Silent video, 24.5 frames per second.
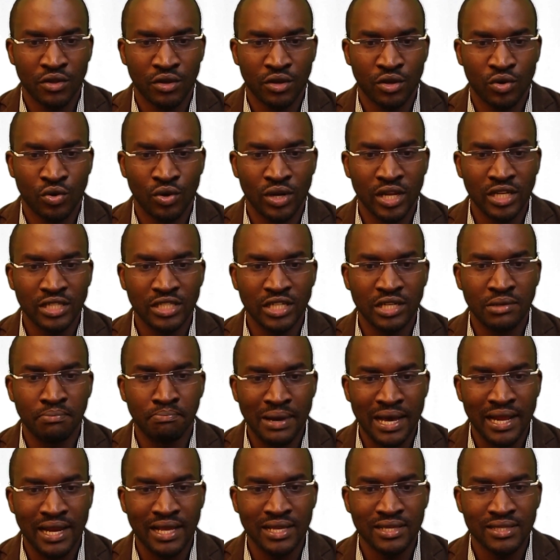collected
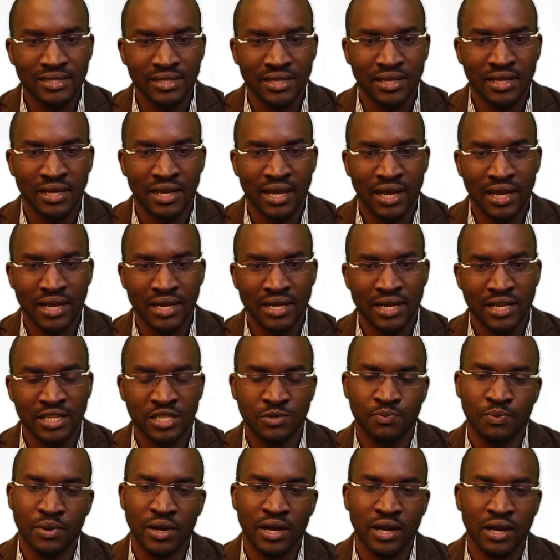balance in hand
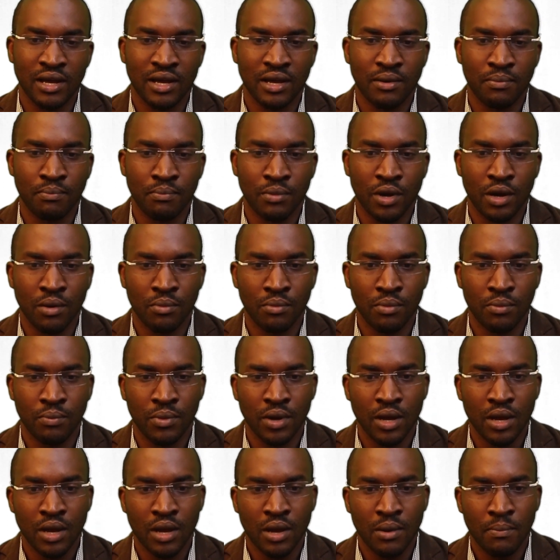as per
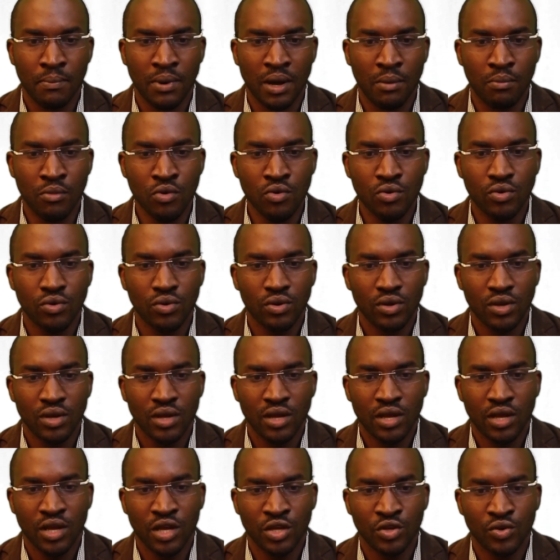book.
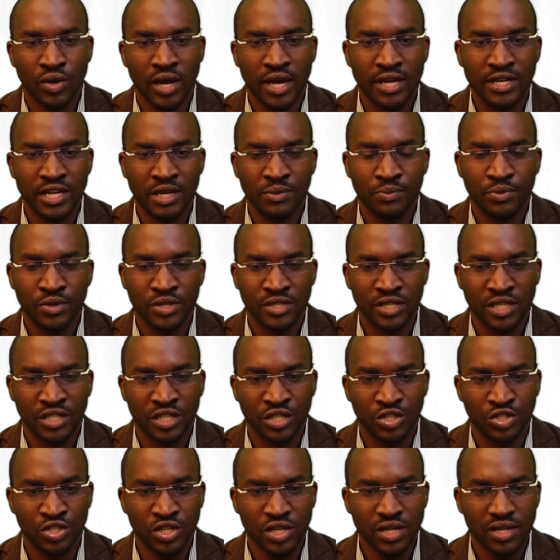You add and present
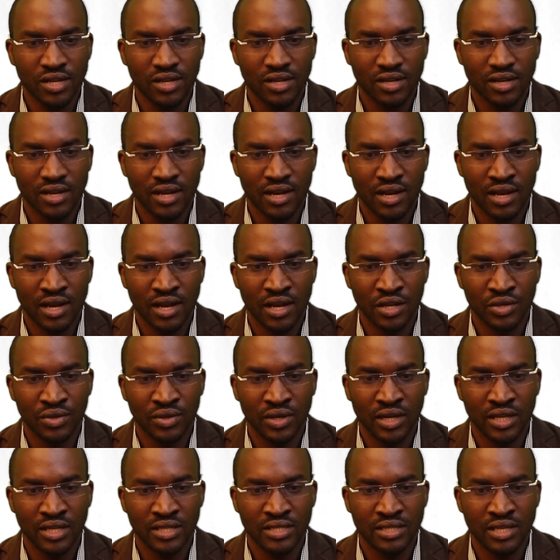a check. You
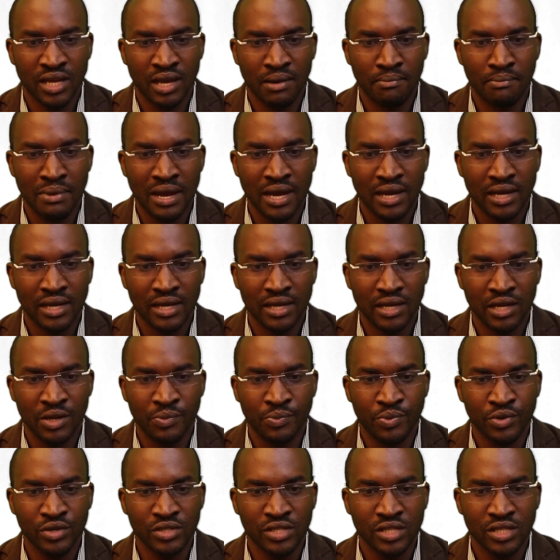list a bank
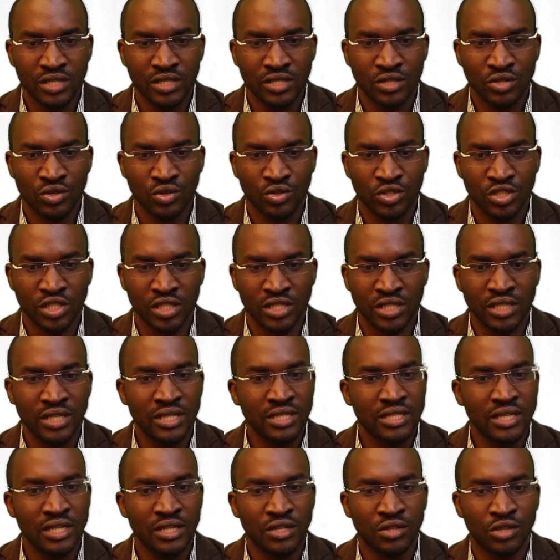deposit not yet
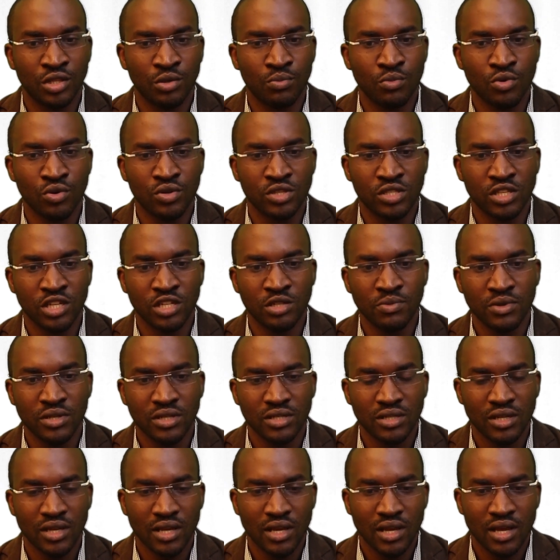entered in the book
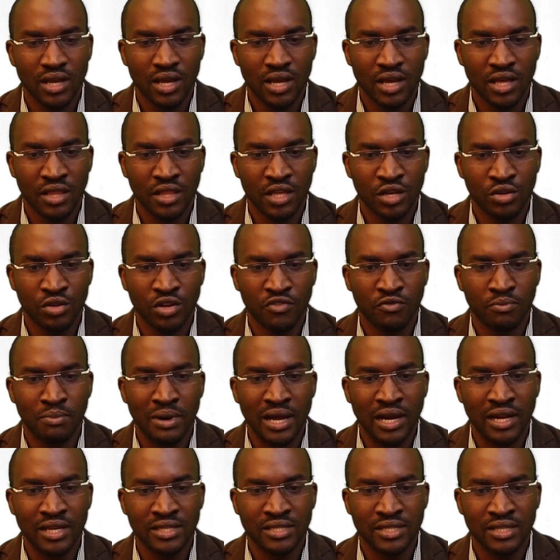statement. Then you have
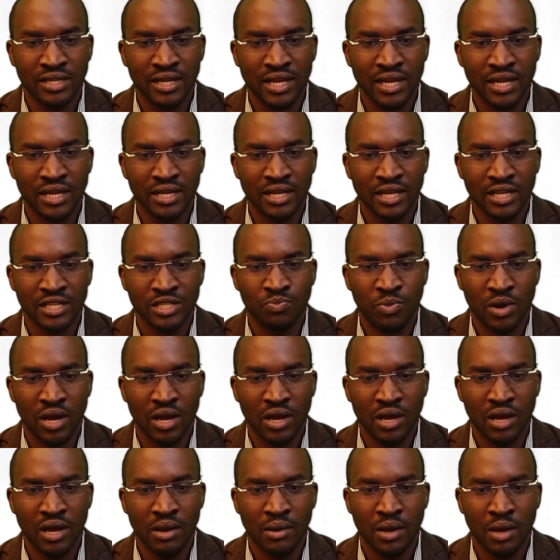balance in hand as
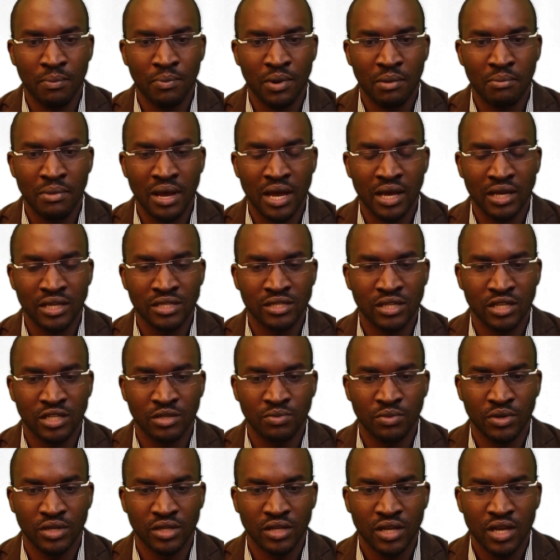per bank
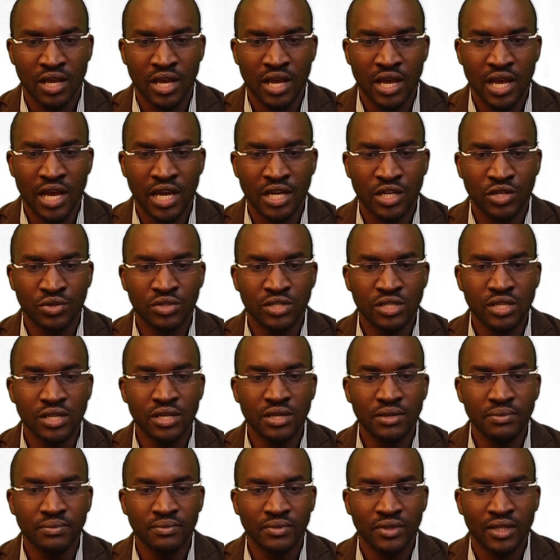statement. And you'll
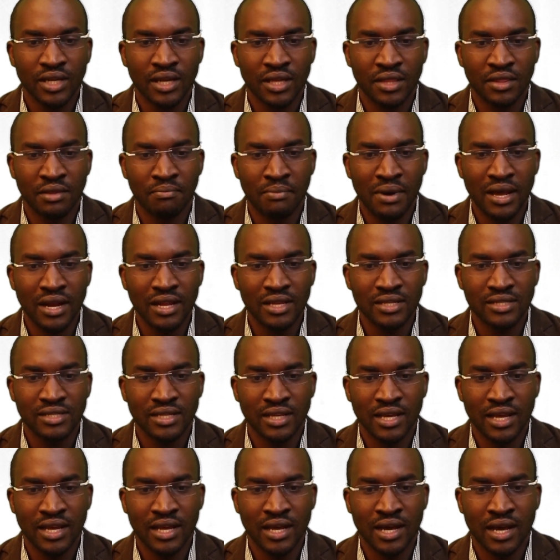see the balance
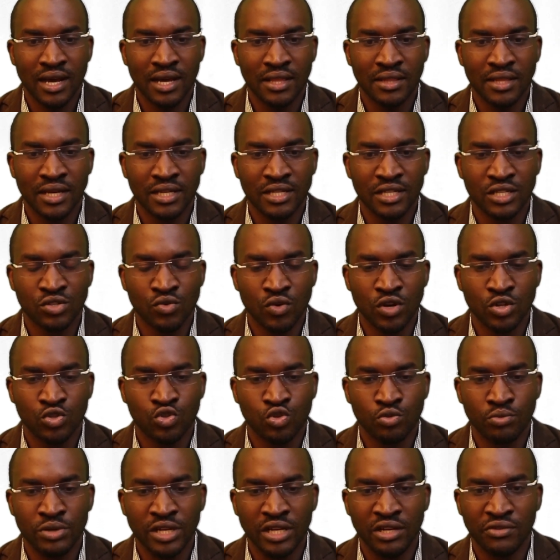that is going
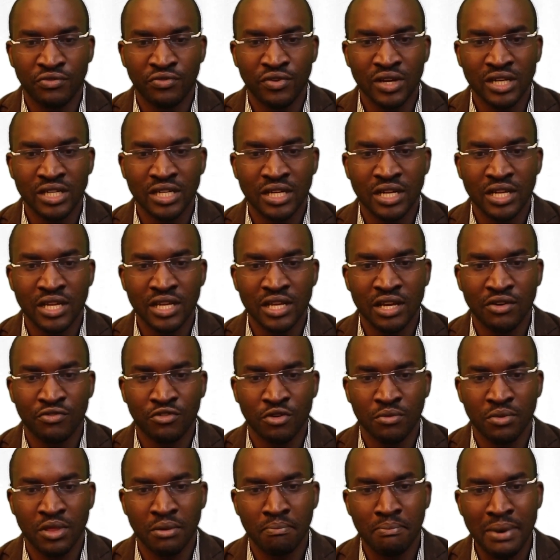to be reflected here
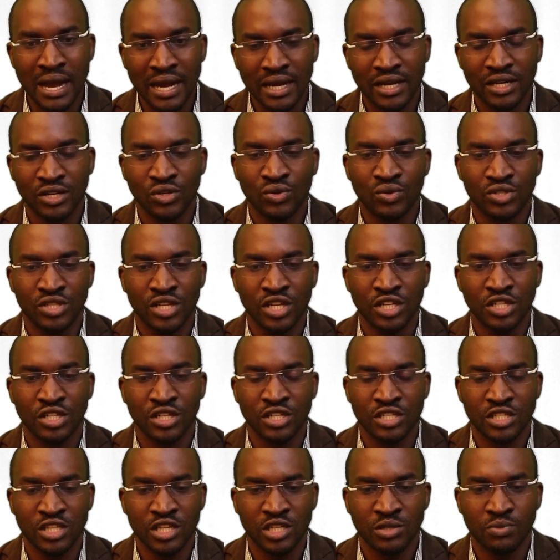from the bank
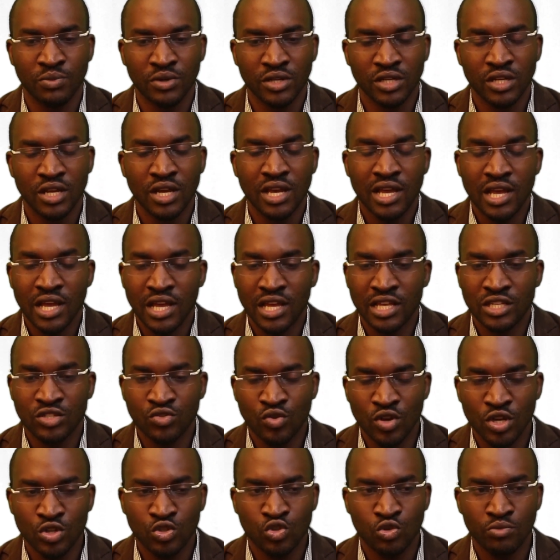reconciliation statement is
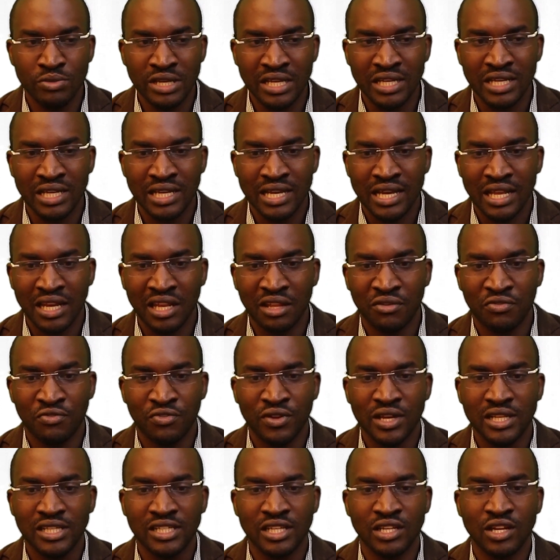going to be
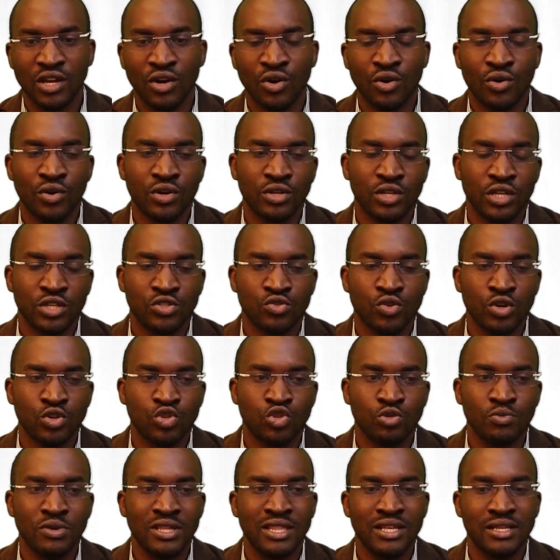reflected, or is going
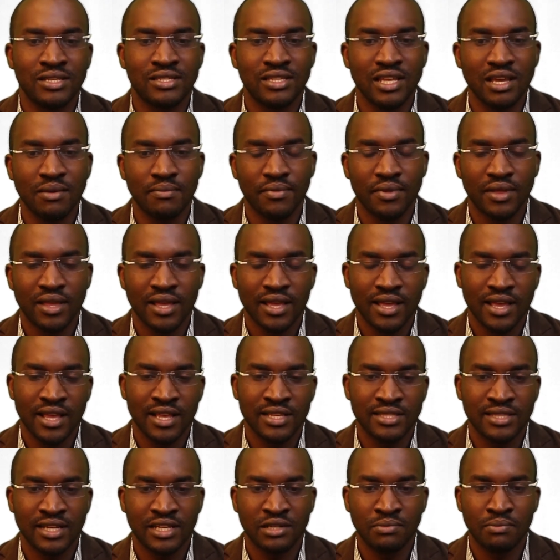to be the same
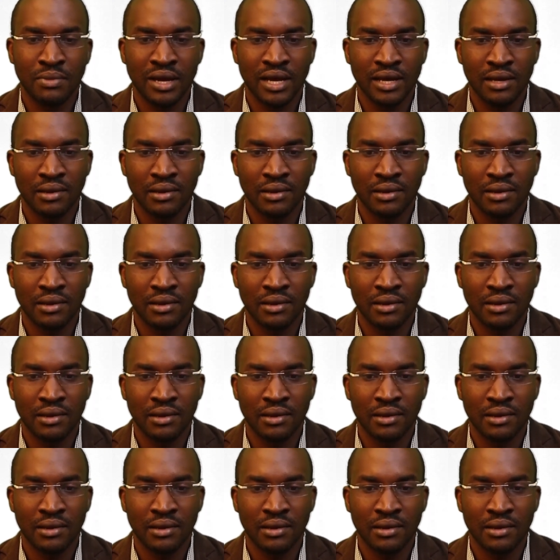as that